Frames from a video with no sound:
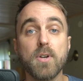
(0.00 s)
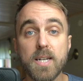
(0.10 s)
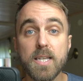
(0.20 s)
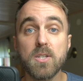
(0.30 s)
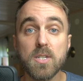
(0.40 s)

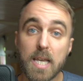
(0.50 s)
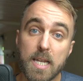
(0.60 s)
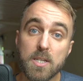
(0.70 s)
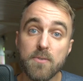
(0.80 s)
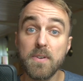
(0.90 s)
at least
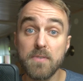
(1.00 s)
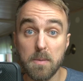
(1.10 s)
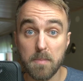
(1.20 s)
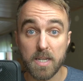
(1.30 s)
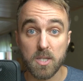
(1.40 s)
10 to
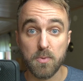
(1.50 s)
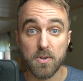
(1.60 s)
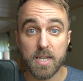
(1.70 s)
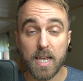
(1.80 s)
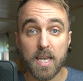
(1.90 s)
15 minutes per
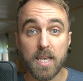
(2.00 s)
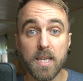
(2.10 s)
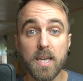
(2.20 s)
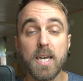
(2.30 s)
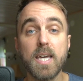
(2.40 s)

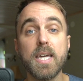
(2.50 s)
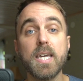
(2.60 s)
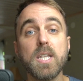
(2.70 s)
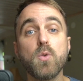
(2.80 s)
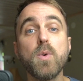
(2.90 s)
day,
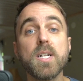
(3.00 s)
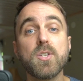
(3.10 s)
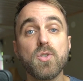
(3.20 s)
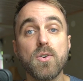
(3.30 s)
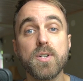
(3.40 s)
it will
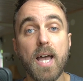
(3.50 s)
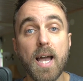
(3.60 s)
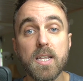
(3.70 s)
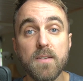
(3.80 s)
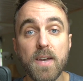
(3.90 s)
start
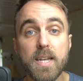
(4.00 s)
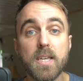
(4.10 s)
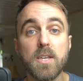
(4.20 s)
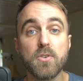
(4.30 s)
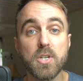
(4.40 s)

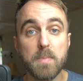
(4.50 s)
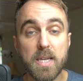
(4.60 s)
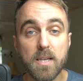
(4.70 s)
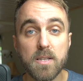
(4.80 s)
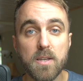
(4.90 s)
activating your
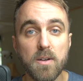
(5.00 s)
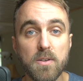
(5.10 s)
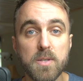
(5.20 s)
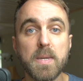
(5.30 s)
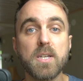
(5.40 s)
speaking
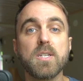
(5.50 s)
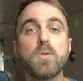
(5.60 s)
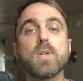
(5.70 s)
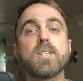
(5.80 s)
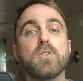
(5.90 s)
skills, because
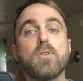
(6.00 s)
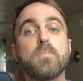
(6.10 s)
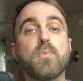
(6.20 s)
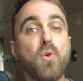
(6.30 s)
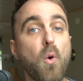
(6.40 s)
it will
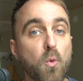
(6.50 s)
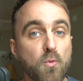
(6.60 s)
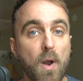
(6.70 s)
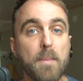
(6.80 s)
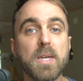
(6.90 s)
start
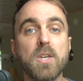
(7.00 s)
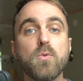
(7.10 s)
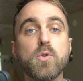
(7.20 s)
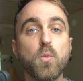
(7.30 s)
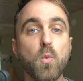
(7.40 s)
programming
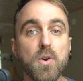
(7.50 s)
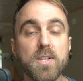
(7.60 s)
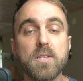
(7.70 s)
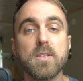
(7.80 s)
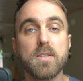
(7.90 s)
you
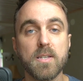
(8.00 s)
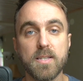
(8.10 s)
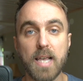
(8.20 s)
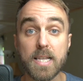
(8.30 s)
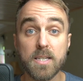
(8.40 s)
towards
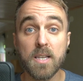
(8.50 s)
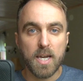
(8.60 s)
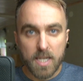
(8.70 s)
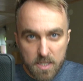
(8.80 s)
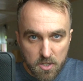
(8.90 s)
success.
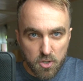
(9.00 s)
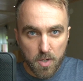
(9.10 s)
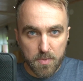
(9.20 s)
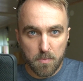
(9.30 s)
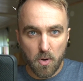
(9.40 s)
In the
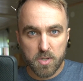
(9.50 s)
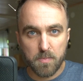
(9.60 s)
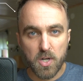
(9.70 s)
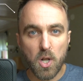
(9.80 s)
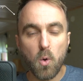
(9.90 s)
description box
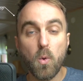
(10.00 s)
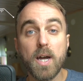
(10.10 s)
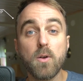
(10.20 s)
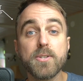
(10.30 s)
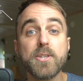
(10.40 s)
below,
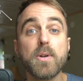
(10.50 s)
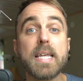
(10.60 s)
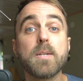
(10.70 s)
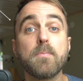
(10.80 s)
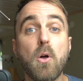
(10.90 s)
I also
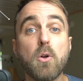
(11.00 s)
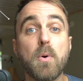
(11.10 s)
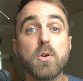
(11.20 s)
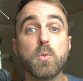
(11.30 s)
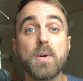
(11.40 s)
linked a blog
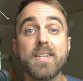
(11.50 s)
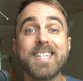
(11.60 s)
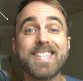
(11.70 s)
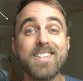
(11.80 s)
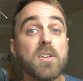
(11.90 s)
post where I
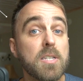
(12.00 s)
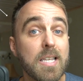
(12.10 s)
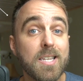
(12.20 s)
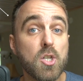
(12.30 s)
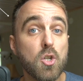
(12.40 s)
discuss
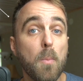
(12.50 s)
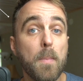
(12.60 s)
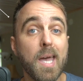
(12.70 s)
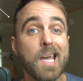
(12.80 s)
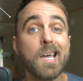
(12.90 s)
this
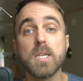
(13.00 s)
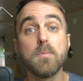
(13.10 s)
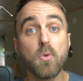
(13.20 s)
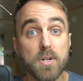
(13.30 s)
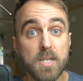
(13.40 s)
topic
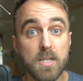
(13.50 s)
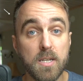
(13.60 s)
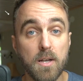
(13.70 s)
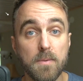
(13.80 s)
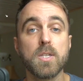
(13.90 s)
in more
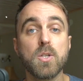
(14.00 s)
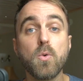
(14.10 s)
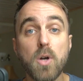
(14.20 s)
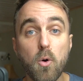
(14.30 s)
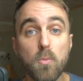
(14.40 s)
detail. So
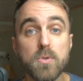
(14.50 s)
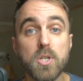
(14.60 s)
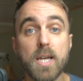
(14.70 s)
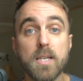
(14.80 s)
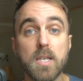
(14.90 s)
go
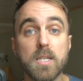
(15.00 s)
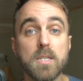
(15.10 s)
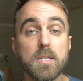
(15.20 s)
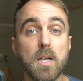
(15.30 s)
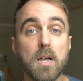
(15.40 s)
check this